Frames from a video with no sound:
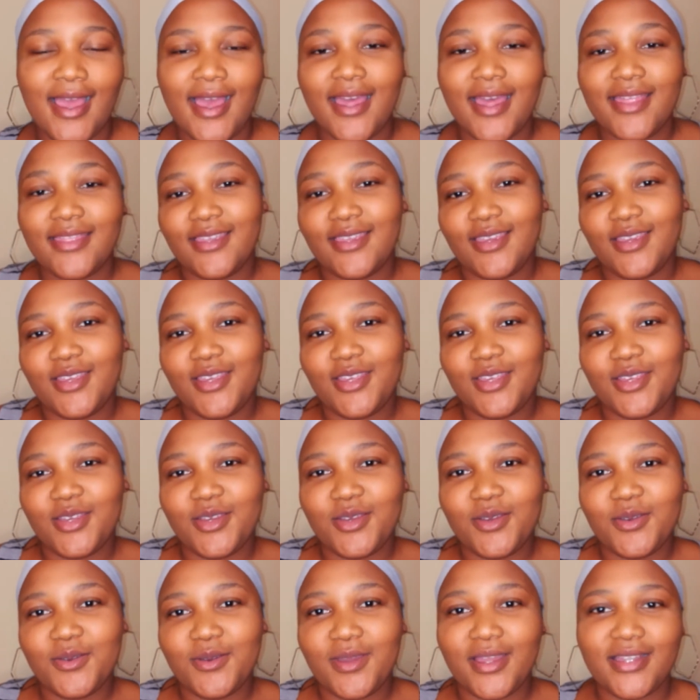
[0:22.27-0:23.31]
thank
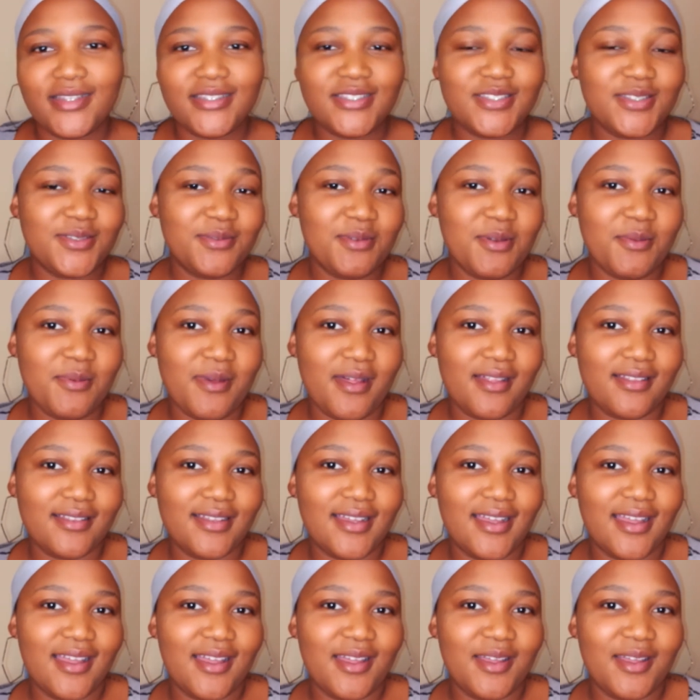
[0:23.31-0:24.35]
you and you are
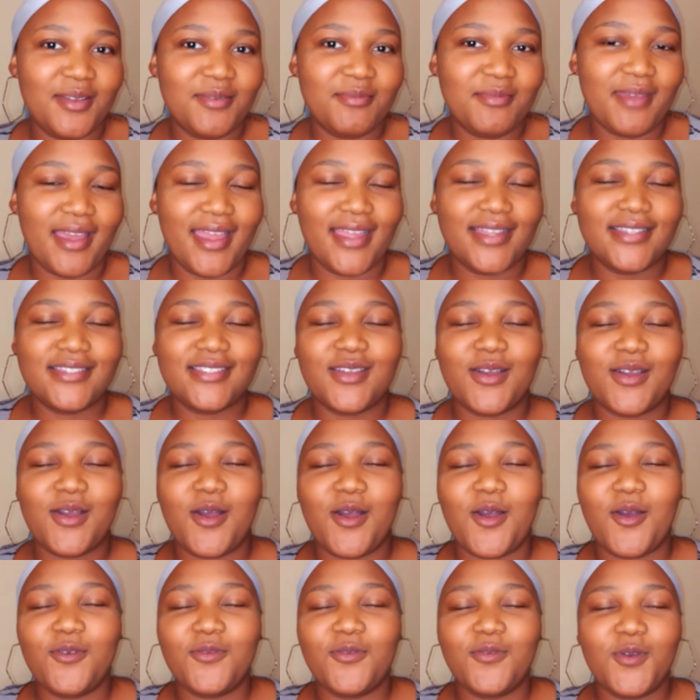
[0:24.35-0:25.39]
welcome. And
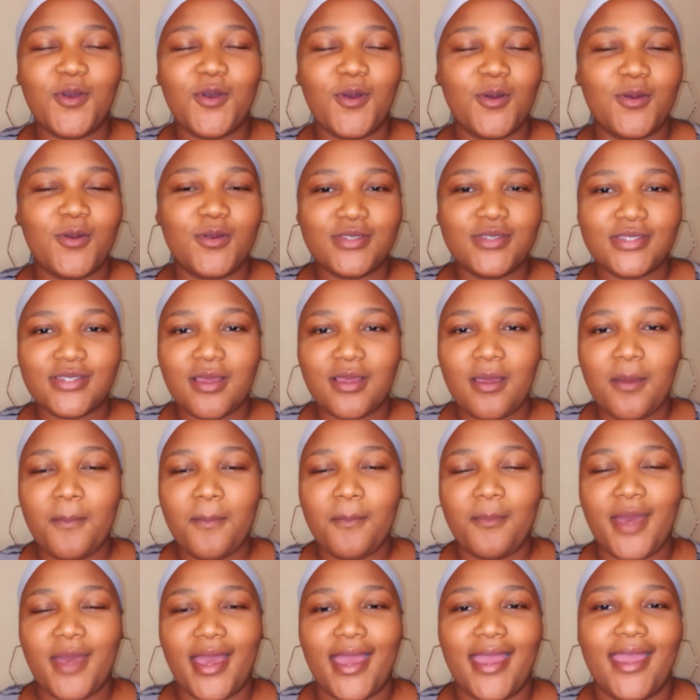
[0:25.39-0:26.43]
of course
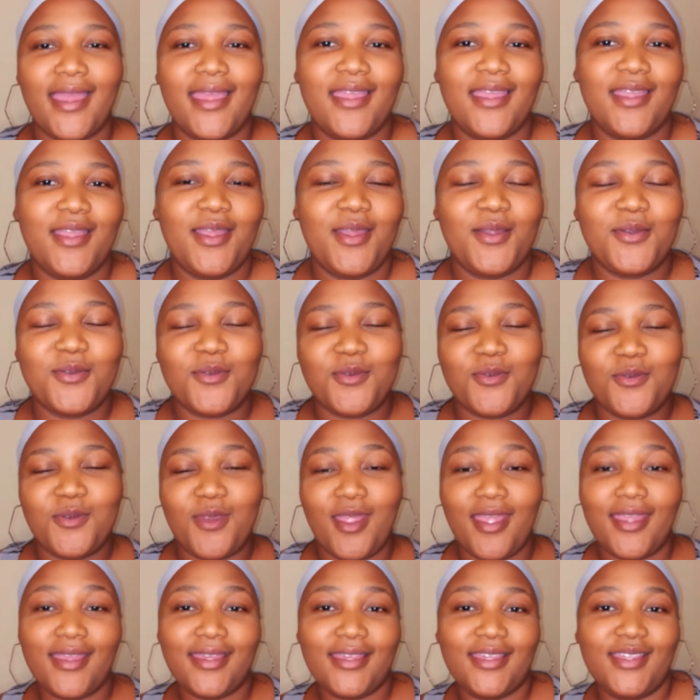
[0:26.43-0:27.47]
my
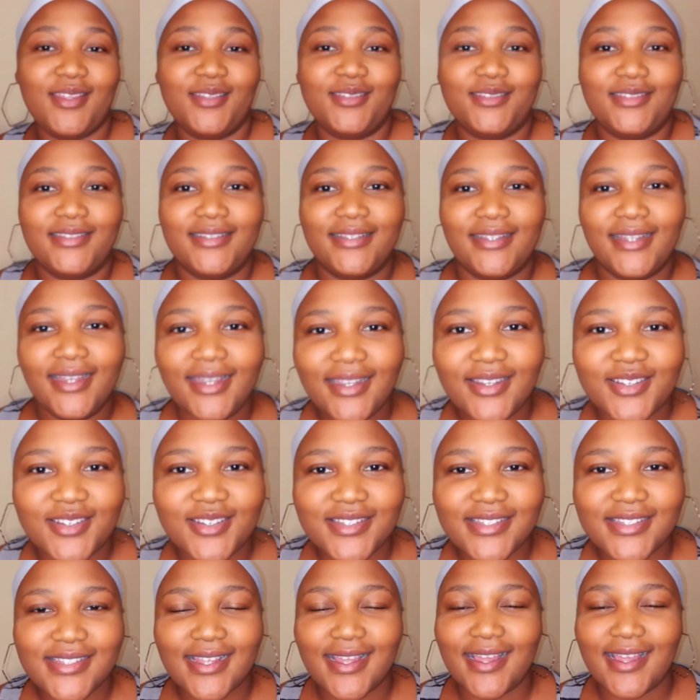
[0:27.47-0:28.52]

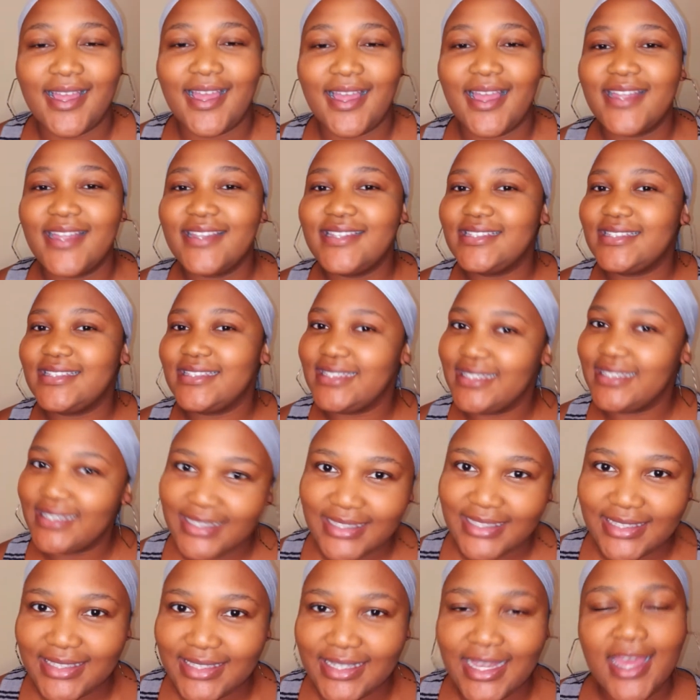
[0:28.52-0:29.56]
regulars,
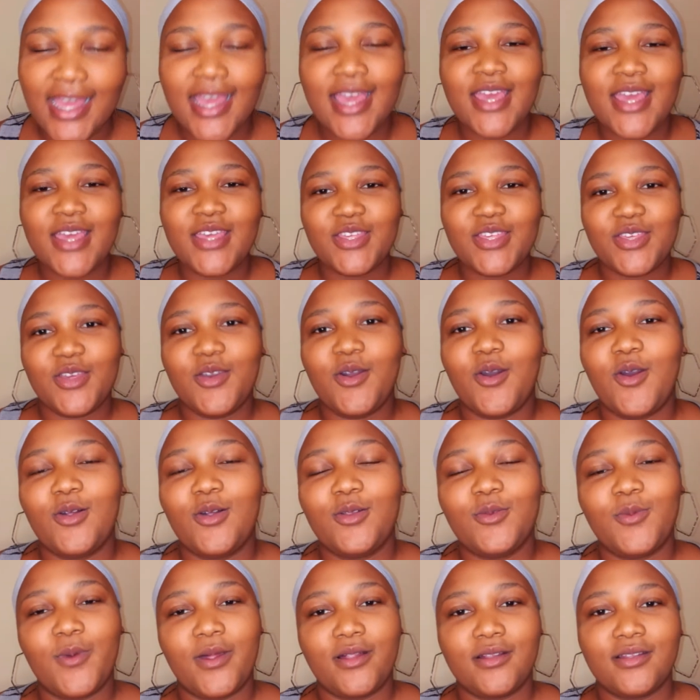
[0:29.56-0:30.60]
honey, you're all
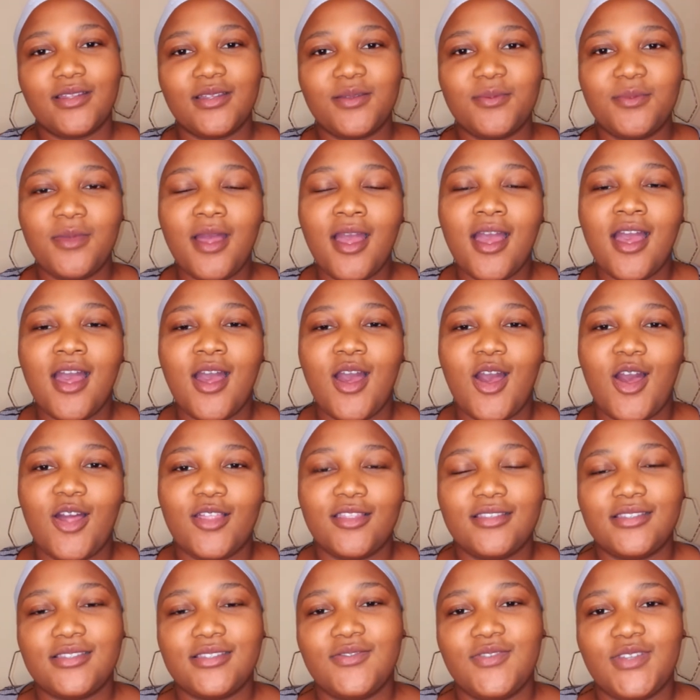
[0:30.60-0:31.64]
welcome on
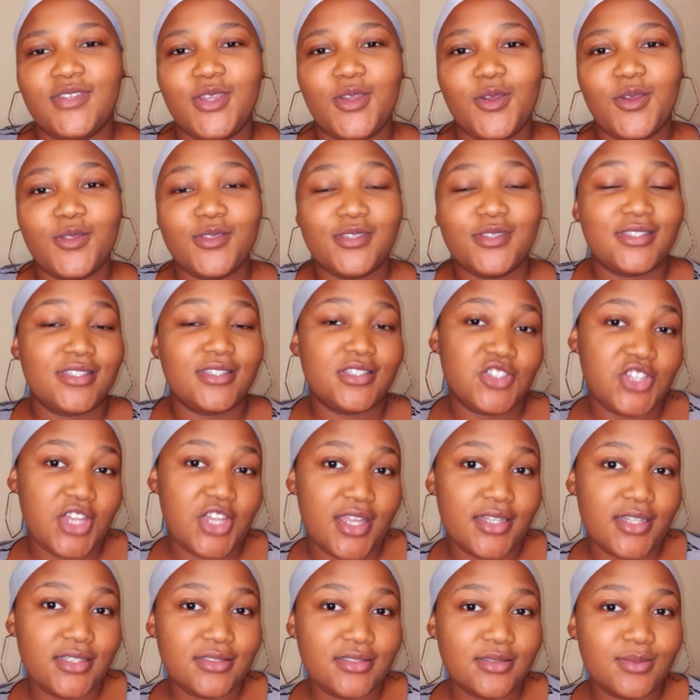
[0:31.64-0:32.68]
this video, on this
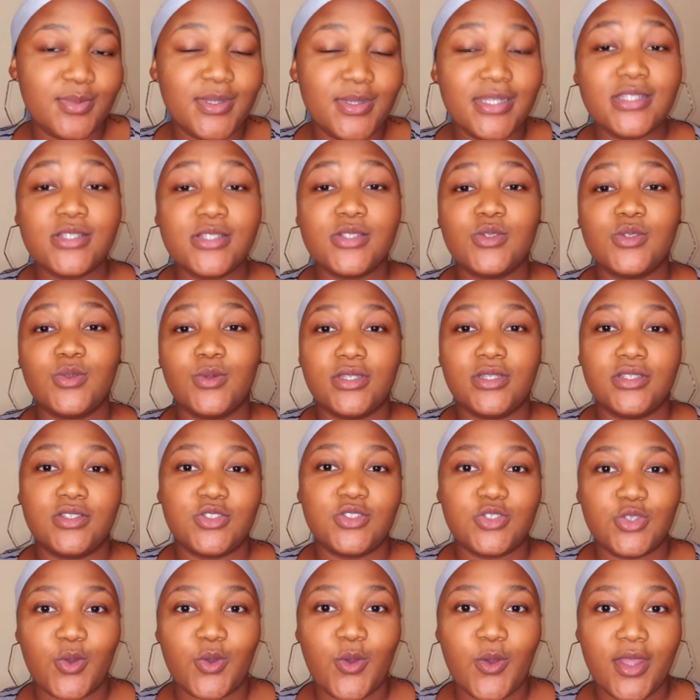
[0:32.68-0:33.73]
channel. Please do
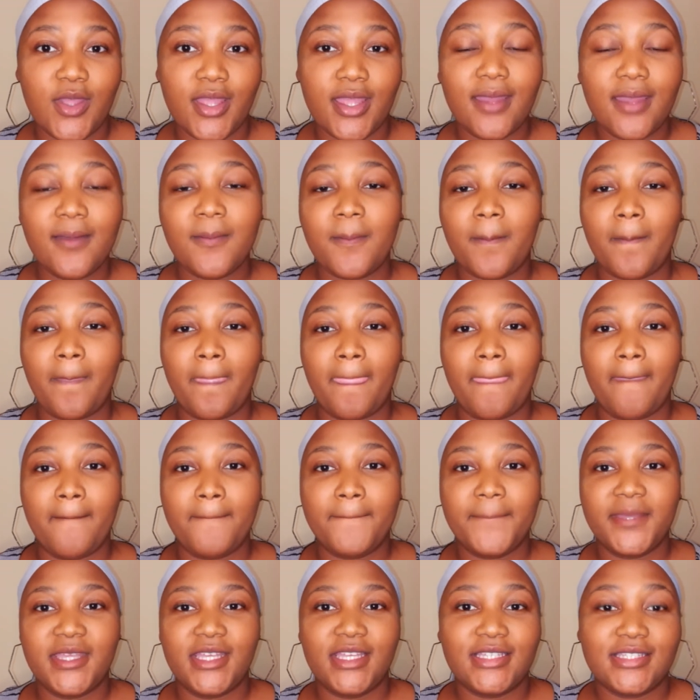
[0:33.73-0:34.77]
enjoy,
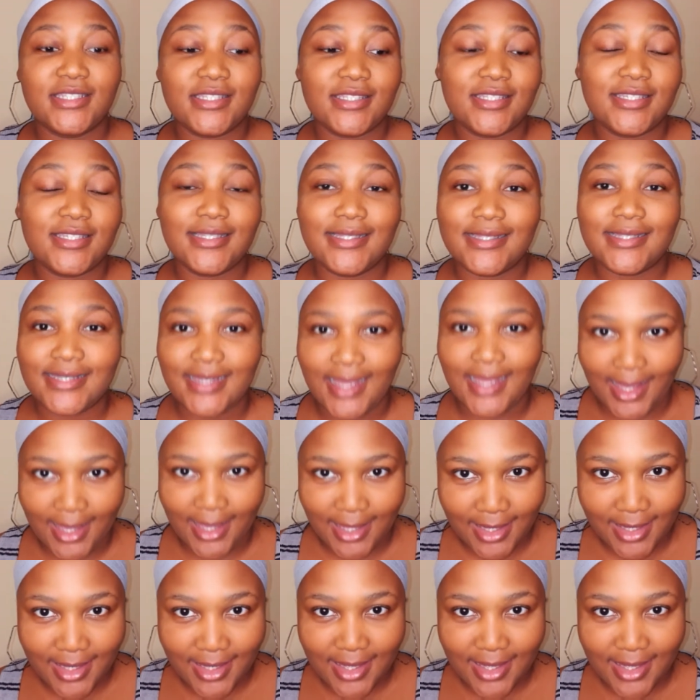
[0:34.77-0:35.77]
because today